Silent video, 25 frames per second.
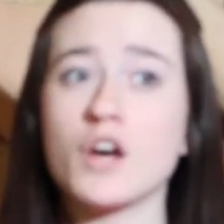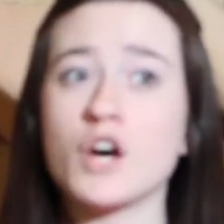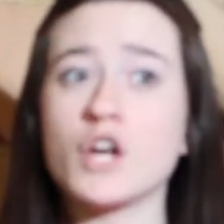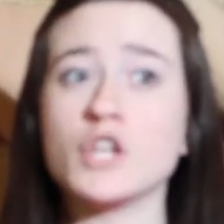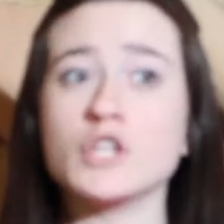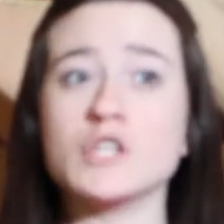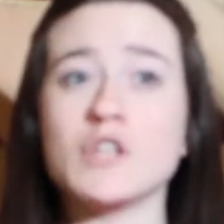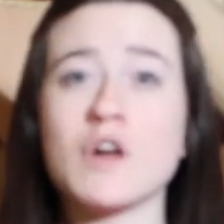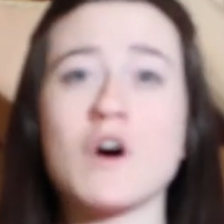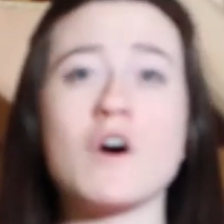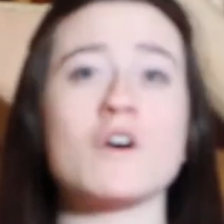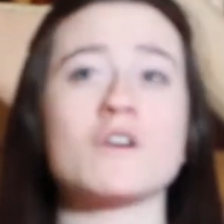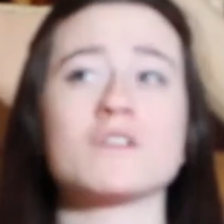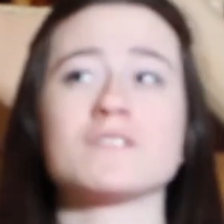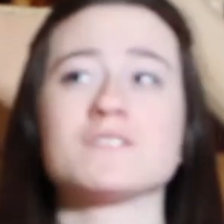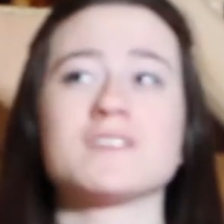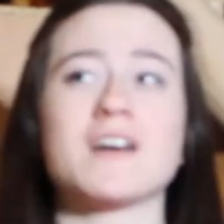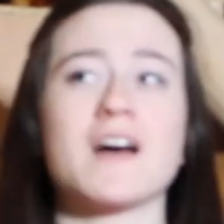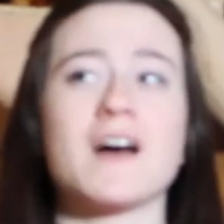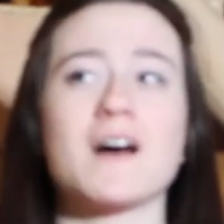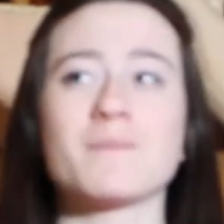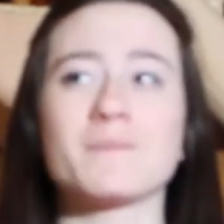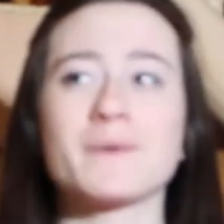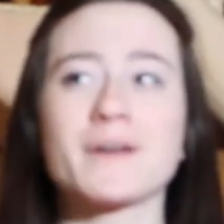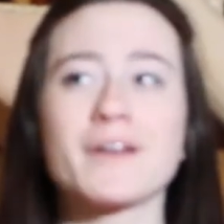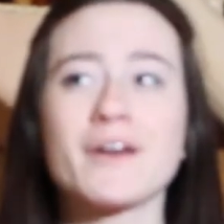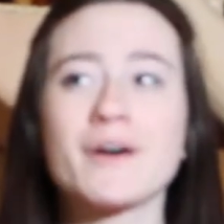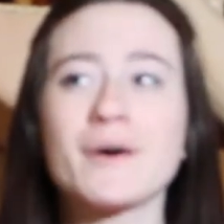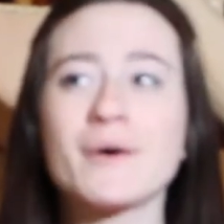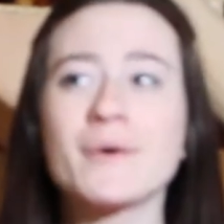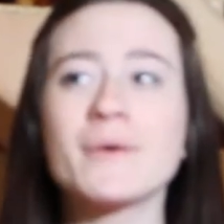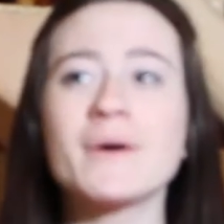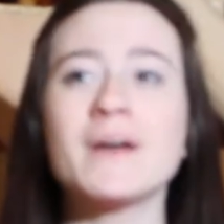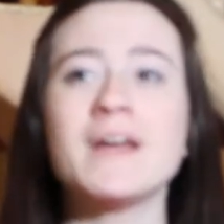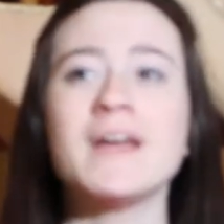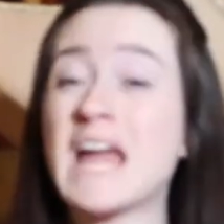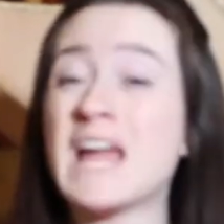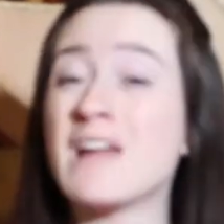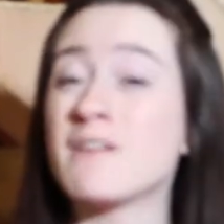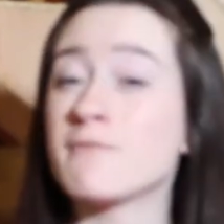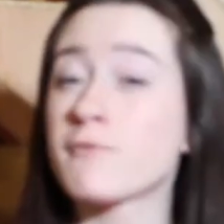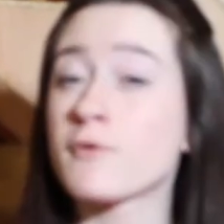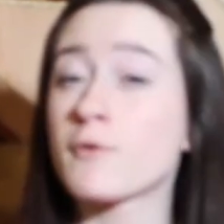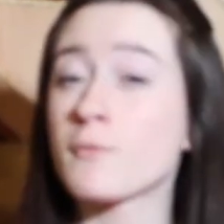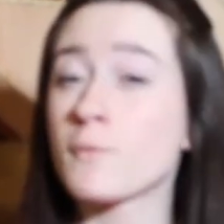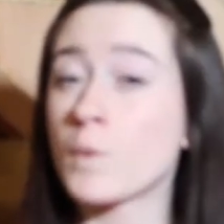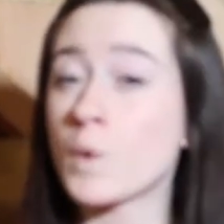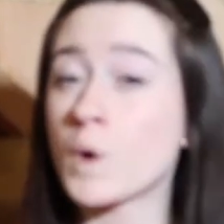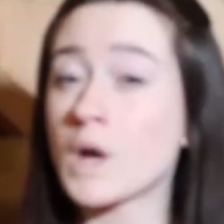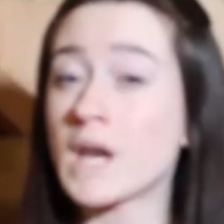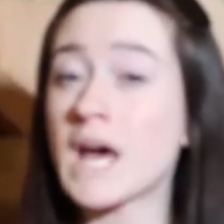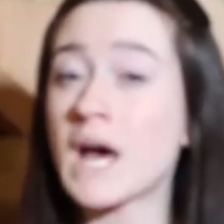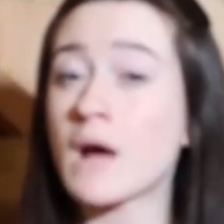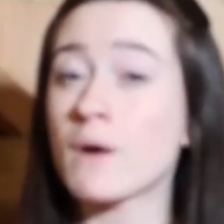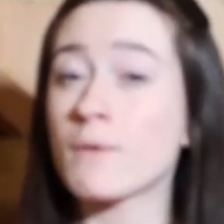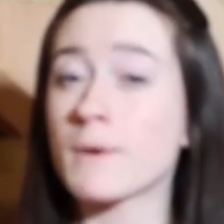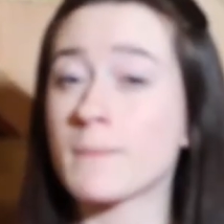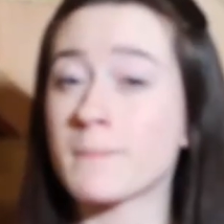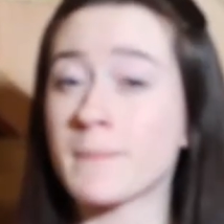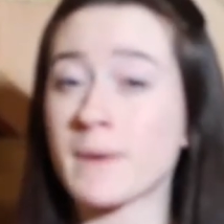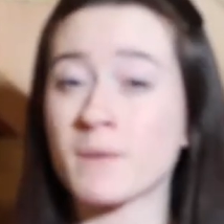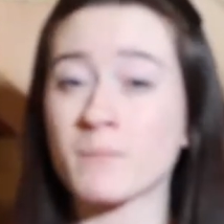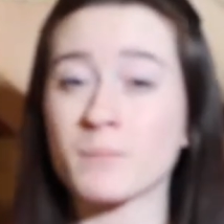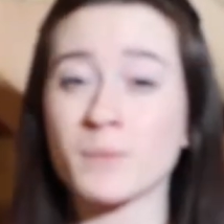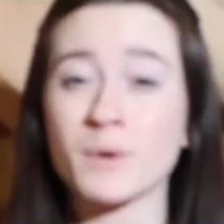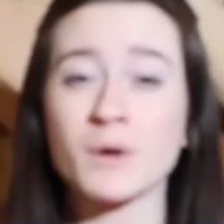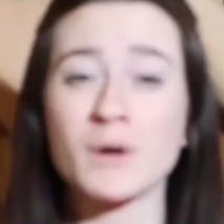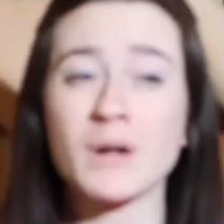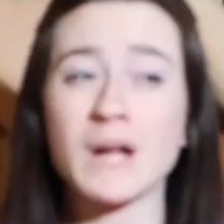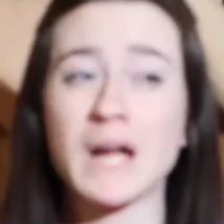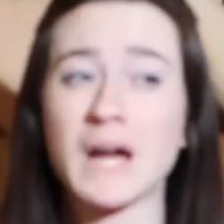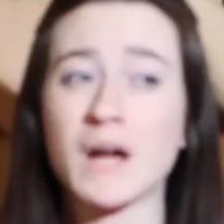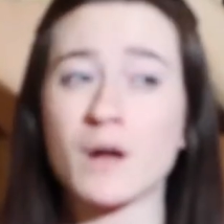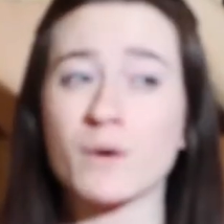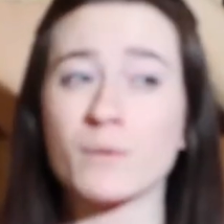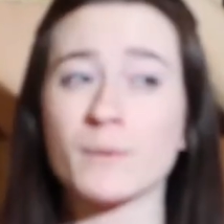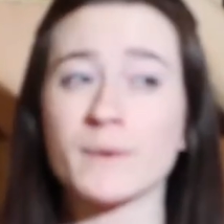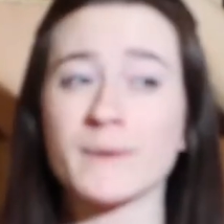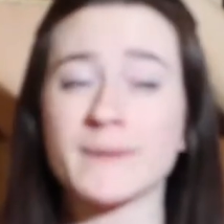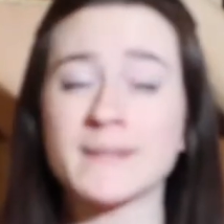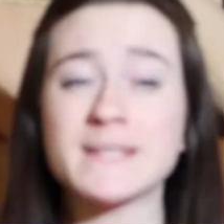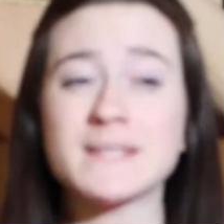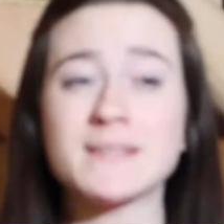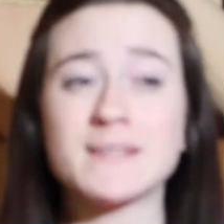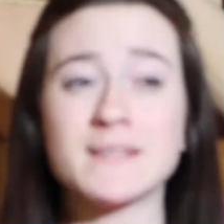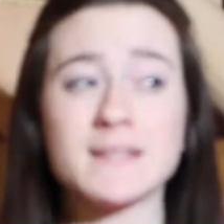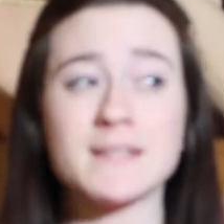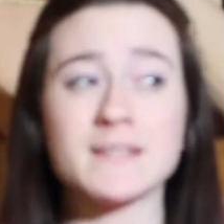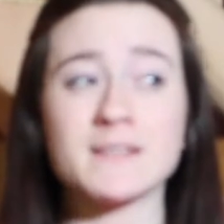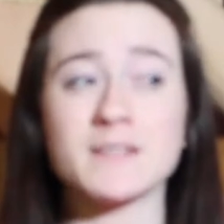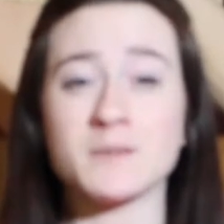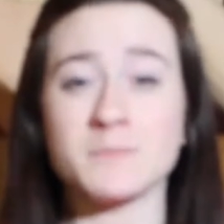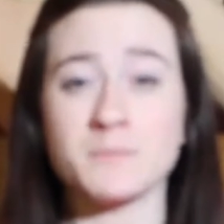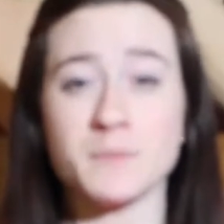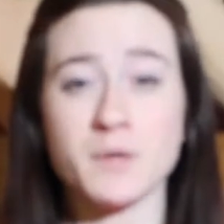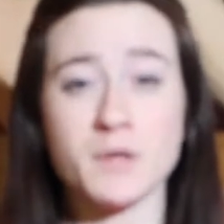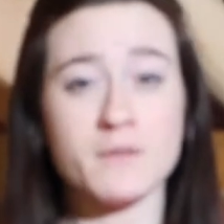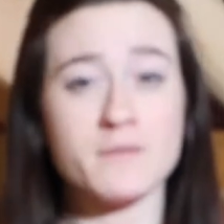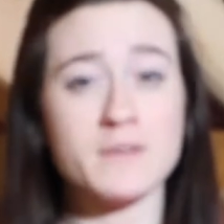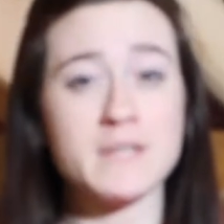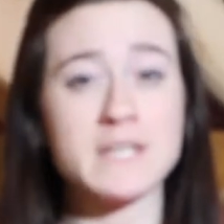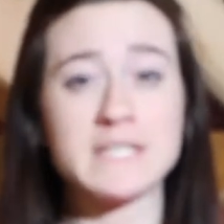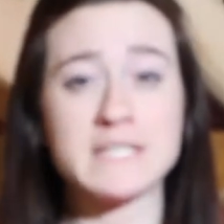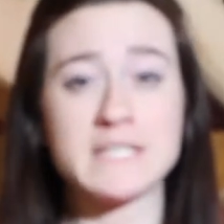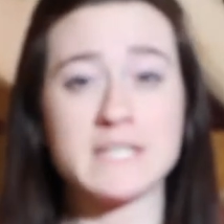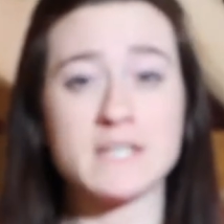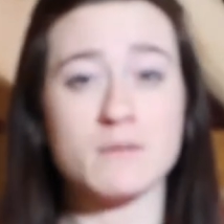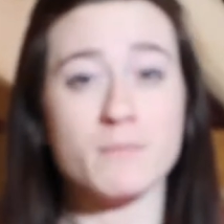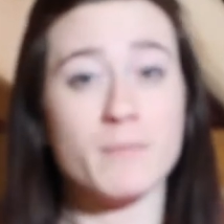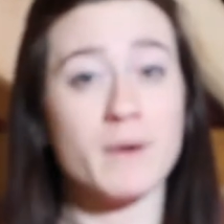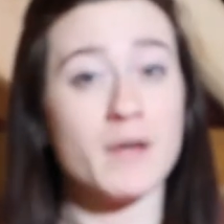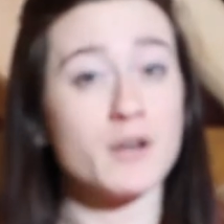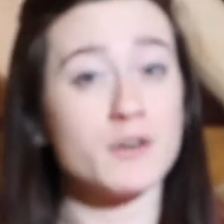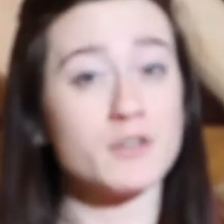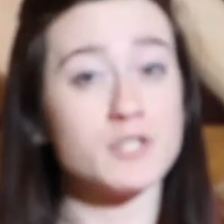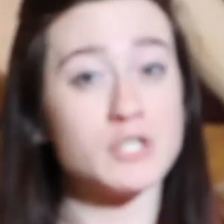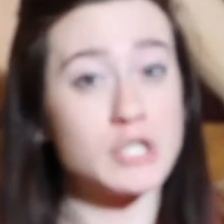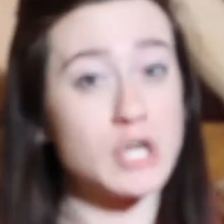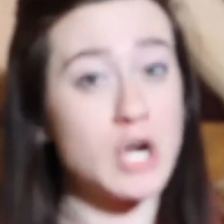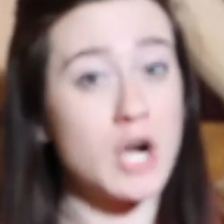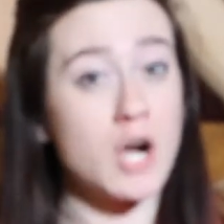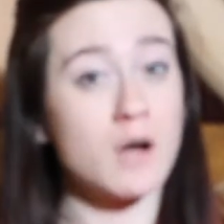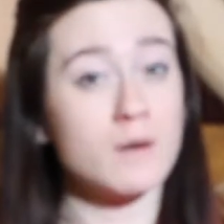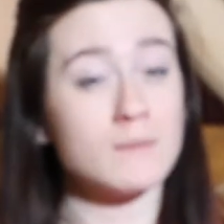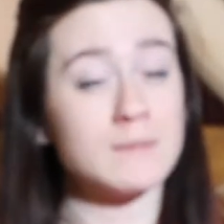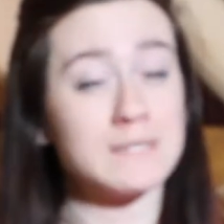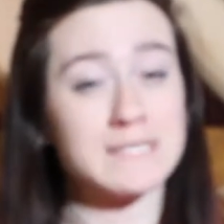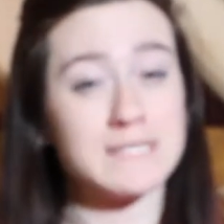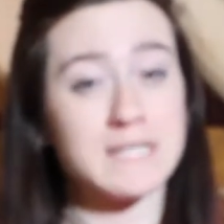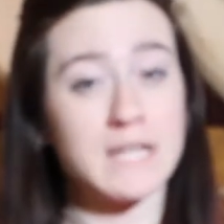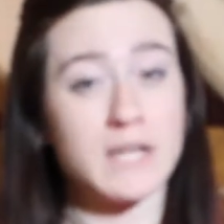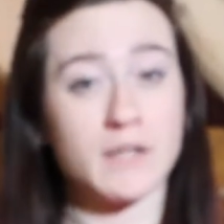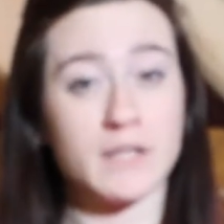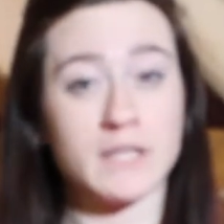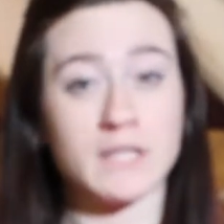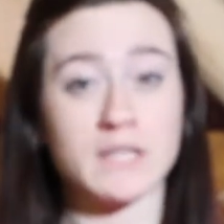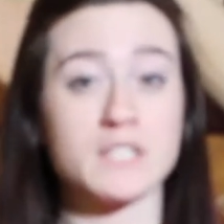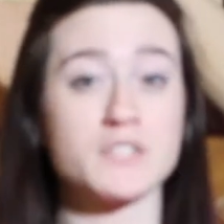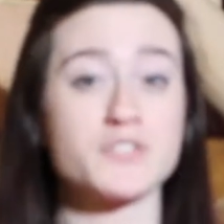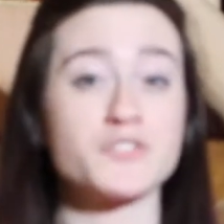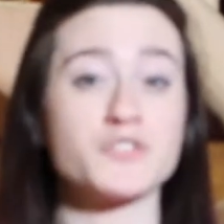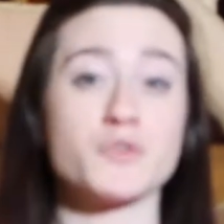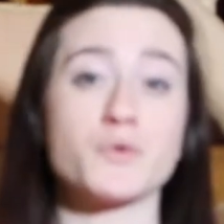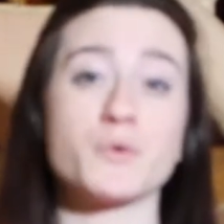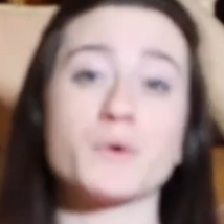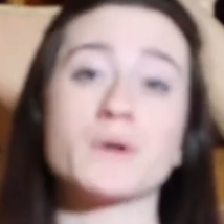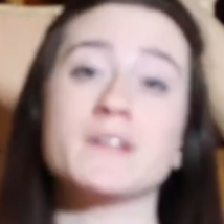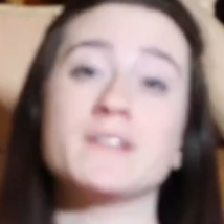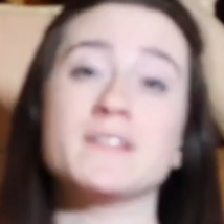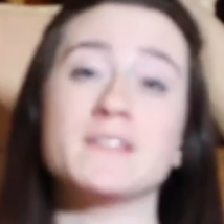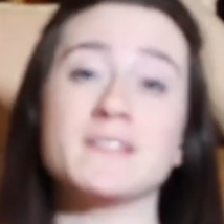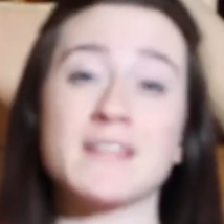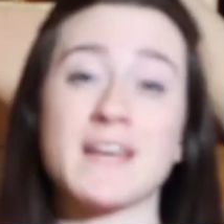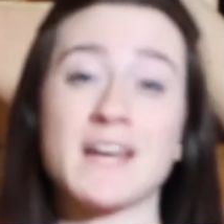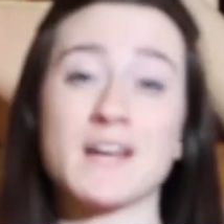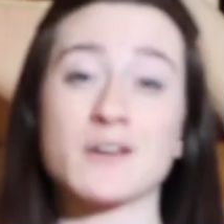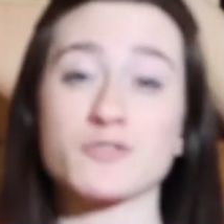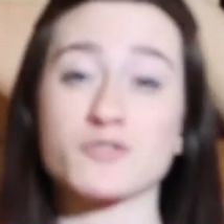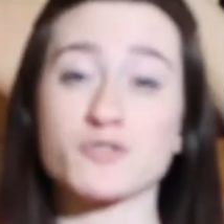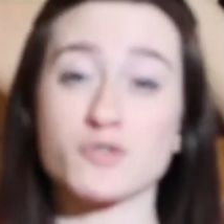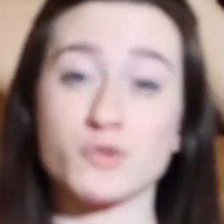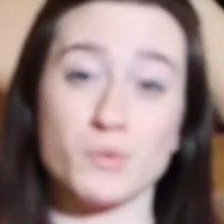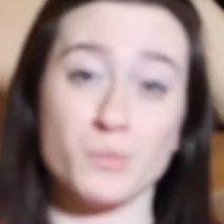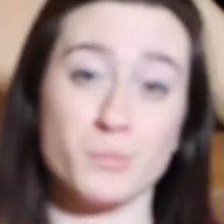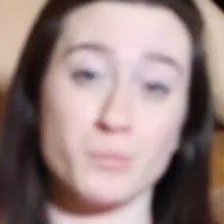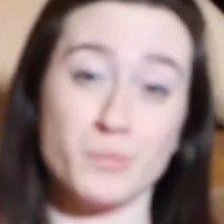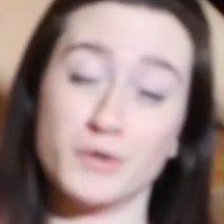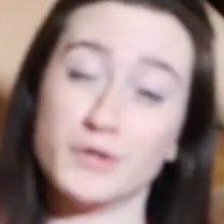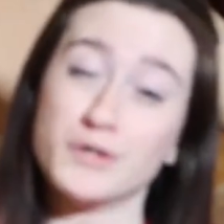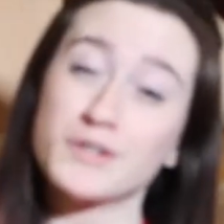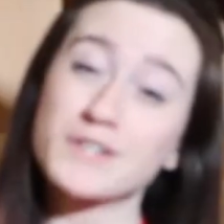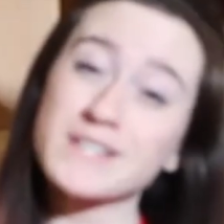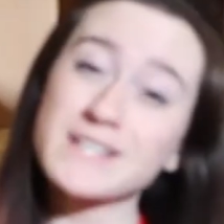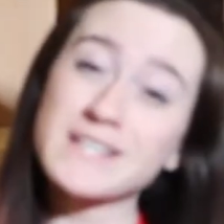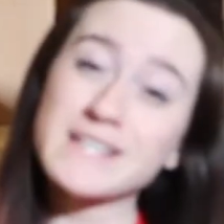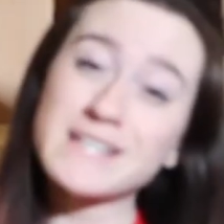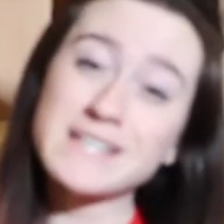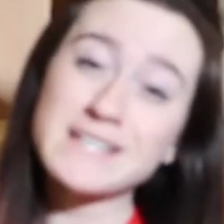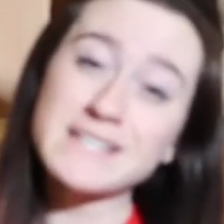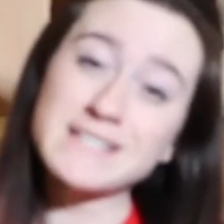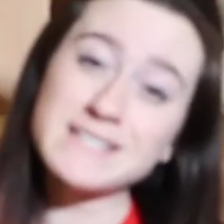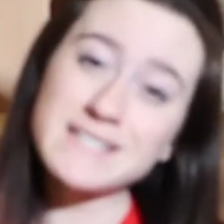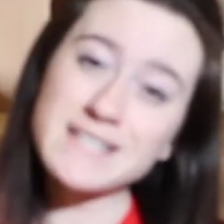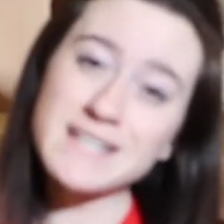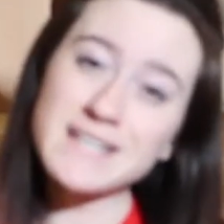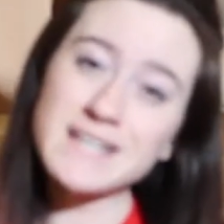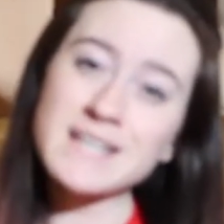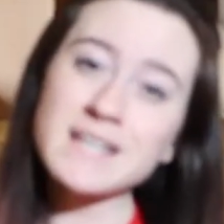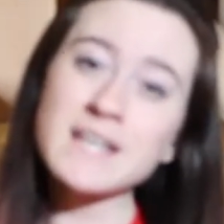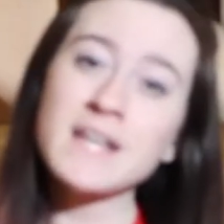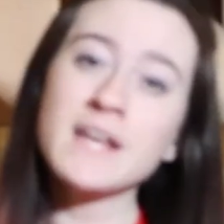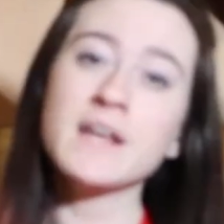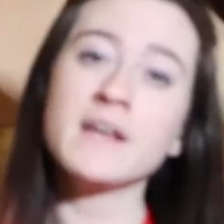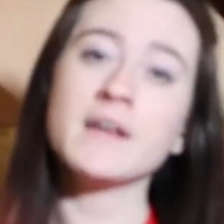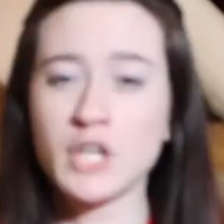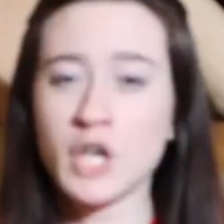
a long time ago, and from what I remember, I really think the movie did a better job at telling the story than the actual book did.